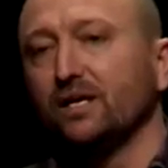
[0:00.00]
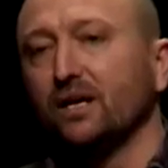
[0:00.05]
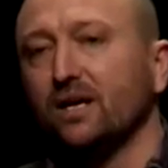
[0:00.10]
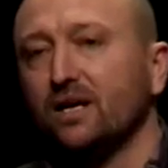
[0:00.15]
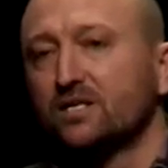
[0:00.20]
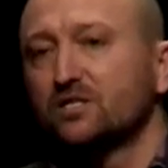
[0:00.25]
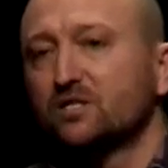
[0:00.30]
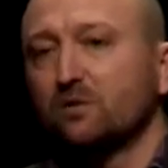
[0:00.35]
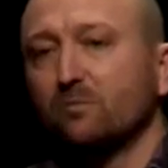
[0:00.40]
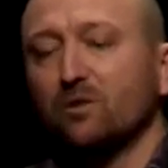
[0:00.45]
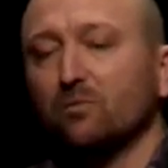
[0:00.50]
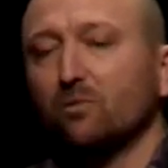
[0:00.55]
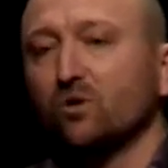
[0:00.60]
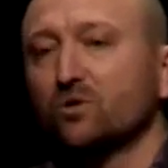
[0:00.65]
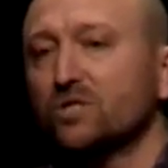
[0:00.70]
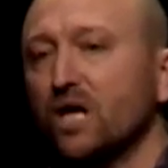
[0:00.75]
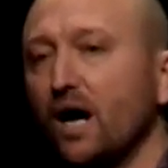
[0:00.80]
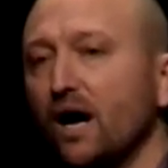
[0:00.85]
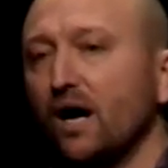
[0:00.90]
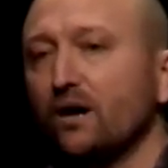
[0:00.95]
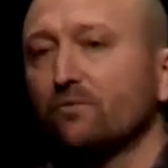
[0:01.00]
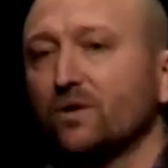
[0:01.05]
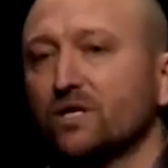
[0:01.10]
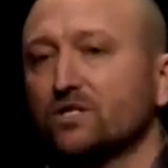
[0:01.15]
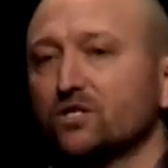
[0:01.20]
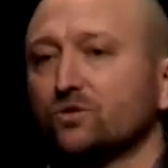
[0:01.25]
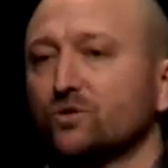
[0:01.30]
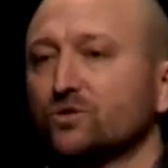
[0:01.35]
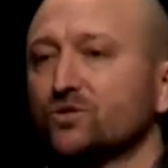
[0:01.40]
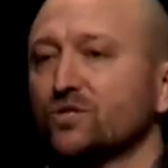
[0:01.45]
some of the most
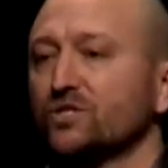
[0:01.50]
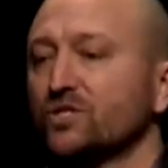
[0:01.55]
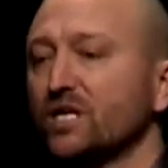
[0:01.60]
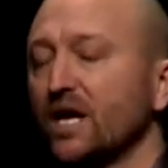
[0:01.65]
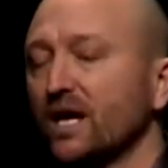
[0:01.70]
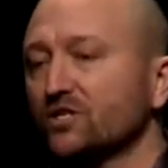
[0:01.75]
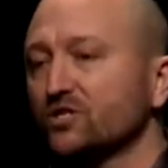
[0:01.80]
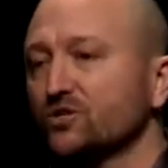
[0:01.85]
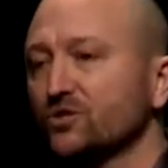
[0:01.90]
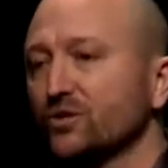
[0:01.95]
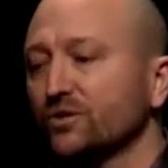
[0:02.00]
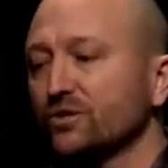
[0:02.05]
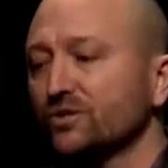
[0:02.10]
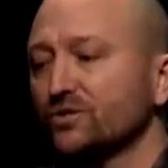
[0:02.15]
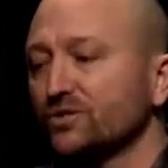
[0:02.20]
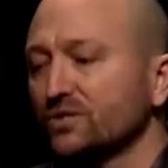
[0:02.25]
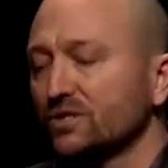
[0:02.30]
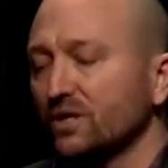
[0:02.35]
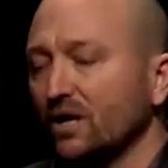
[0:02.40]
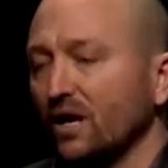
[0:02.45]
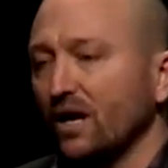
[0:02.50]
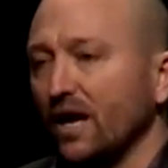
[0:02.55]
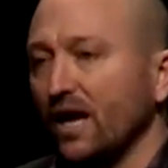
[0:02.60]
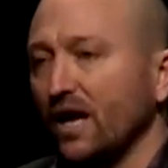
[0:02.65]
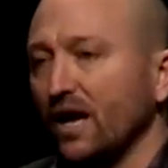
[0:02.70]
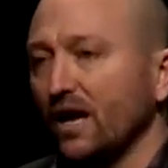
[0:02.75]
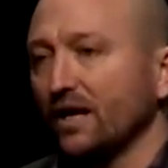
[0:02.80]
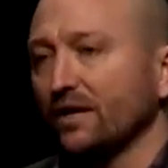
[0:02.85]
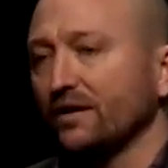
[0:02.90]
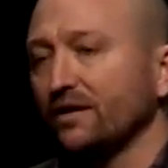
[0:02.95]
high-resolution textures
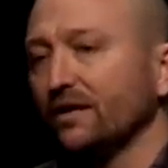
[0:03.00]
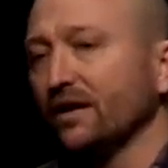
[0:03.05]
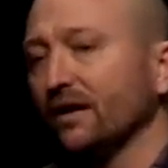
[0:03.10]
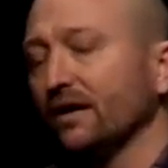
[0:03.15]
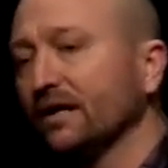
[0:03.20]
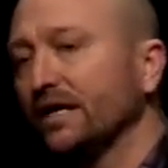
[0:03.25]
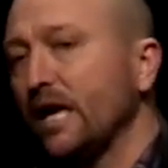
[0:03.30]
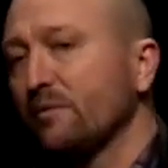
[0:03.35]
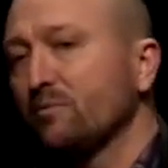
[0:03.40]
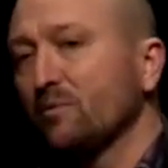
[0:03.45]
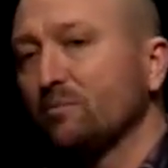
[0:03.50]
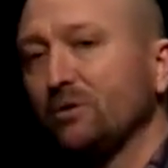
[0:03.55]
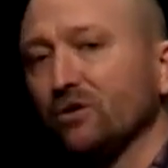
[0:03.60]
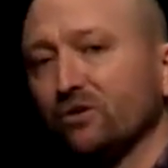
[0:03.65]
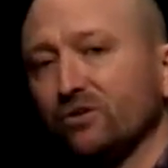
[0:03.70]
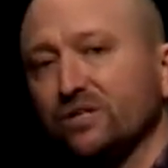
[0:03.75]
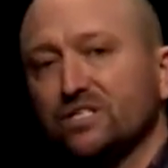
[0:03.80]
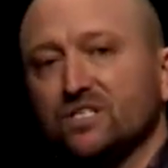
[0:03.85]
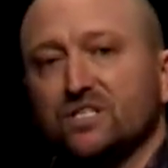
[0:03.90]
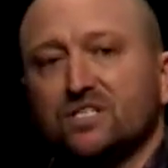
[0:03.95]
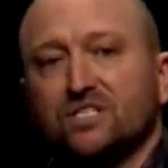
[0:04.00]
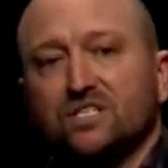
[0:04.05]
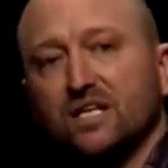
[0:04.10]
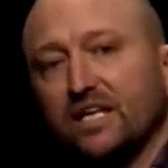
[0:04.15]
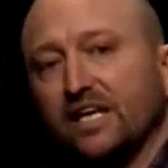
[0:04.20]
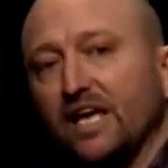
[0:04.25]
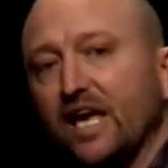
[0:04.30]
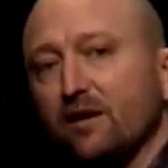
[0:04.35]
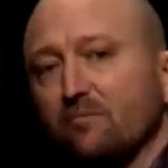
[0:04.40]
and capabilities inside the game.